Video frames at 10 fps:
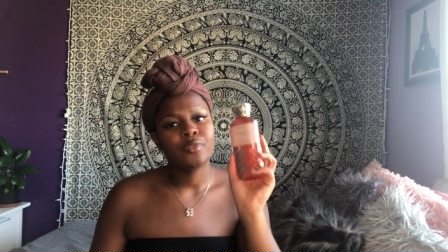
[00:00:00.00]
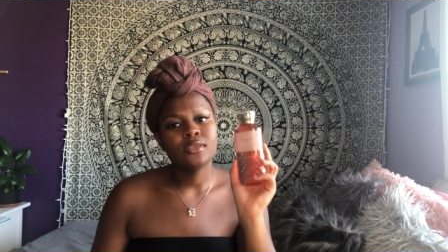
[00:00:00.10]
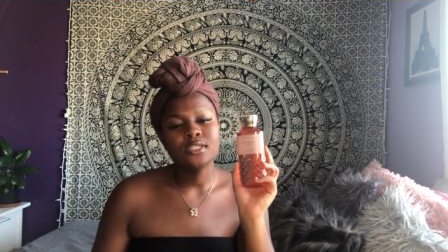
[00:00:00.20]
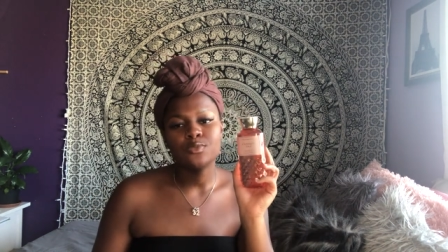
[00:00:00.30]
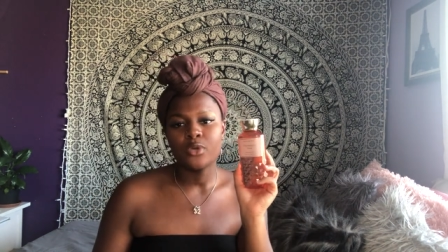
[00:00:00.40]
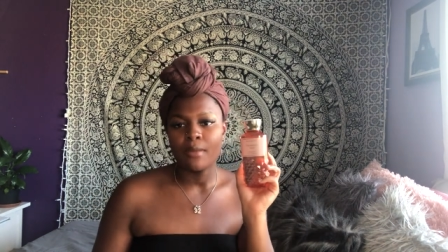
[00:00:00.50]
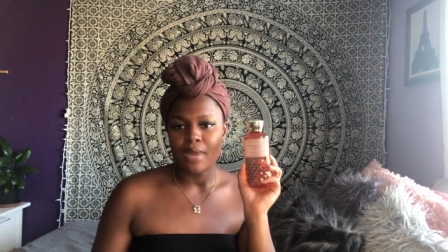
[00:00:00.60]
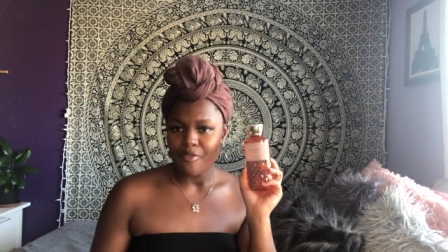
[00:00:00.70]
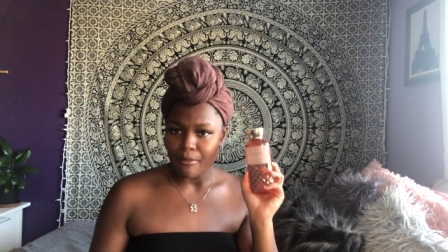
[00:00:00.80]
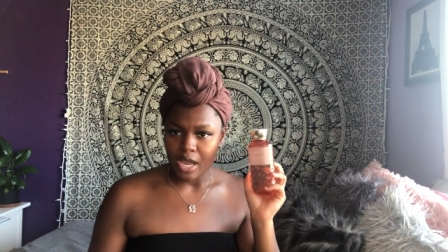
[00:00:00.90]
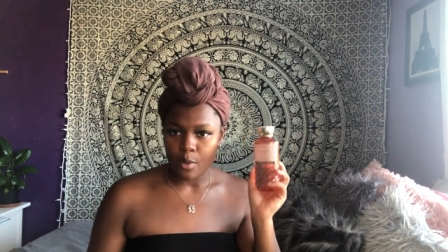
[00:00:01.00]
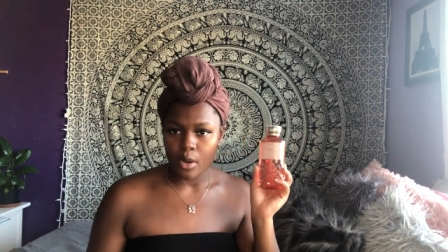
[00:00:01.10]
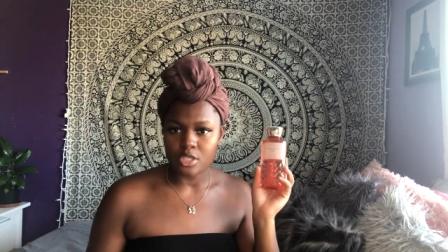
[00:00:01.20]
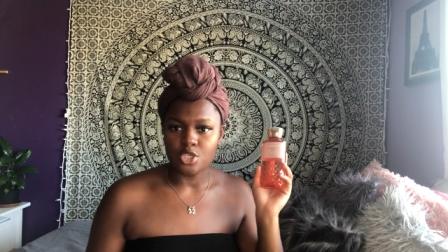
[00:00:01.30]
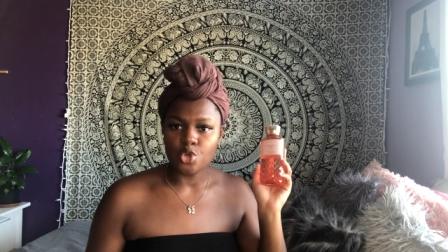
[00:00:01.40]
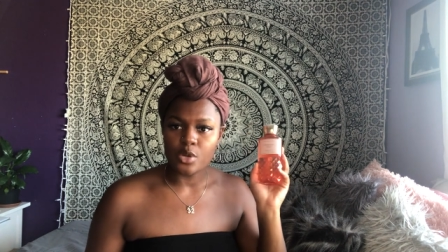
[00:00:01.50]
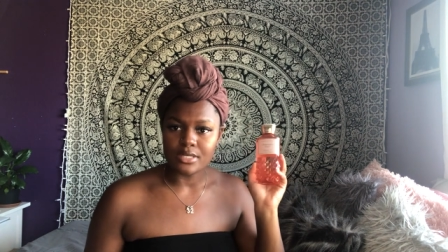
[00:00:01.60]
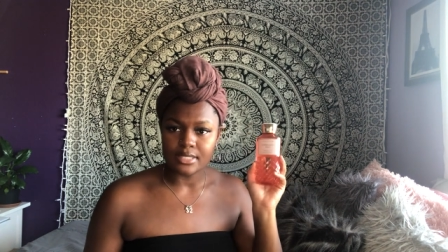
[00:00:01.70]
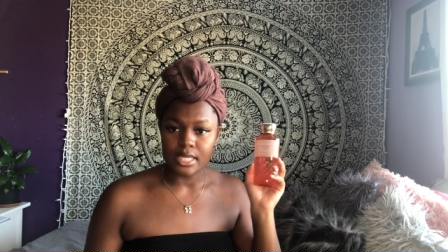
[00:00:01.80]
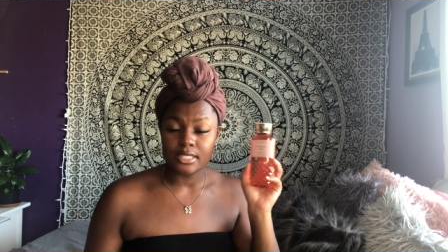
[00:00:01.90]
this is one of Bath and Body Works' newer
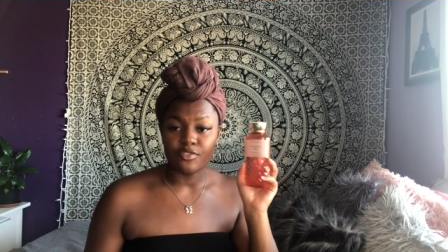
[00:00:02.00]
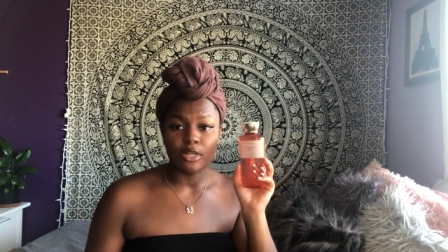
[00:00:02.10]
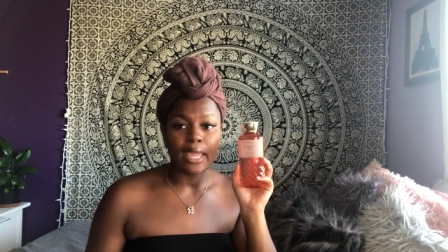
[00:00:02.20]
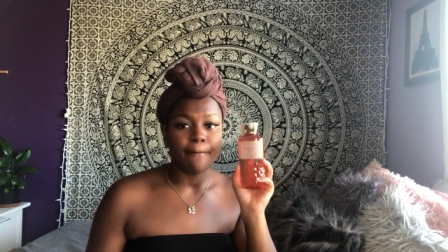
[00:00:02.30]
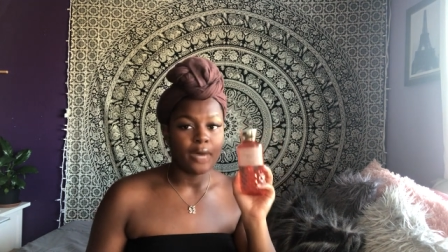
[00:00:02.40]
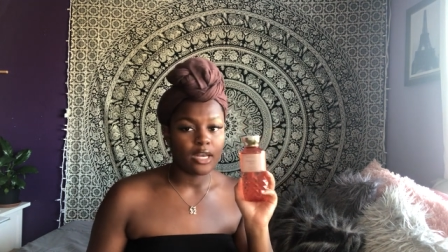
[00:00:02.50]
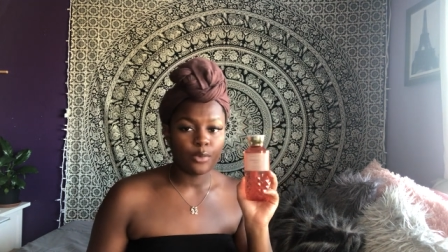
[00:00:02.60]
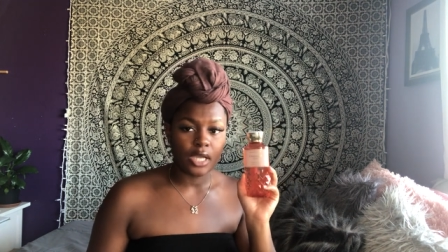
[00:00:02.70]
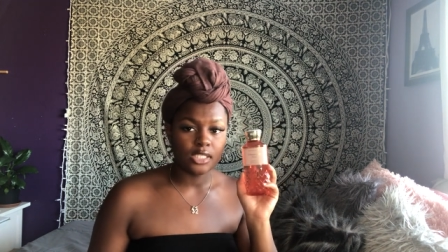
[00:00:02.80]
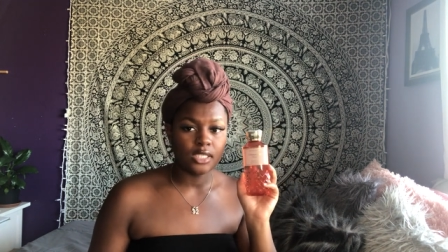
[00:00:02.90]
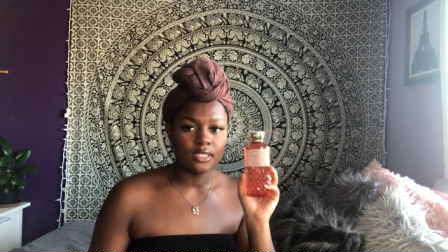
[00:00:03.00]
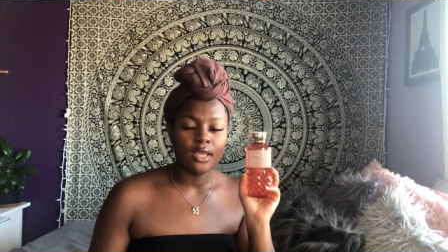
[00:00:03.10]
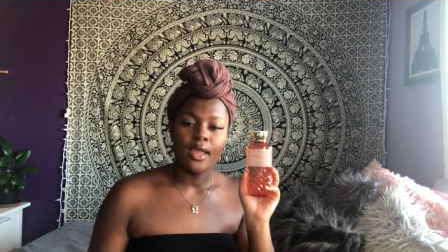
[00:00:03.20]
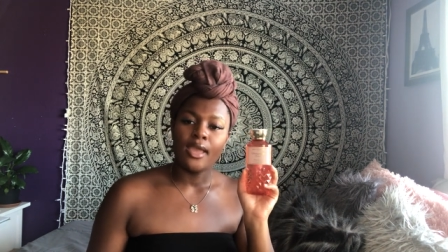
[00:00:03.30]
scents for like body washes.